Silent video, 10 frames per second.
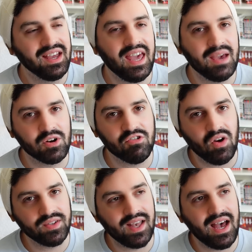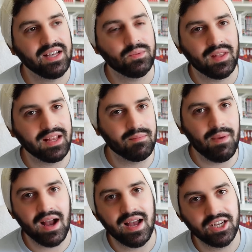came across as with like the
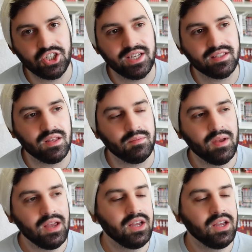bad guy chasing them,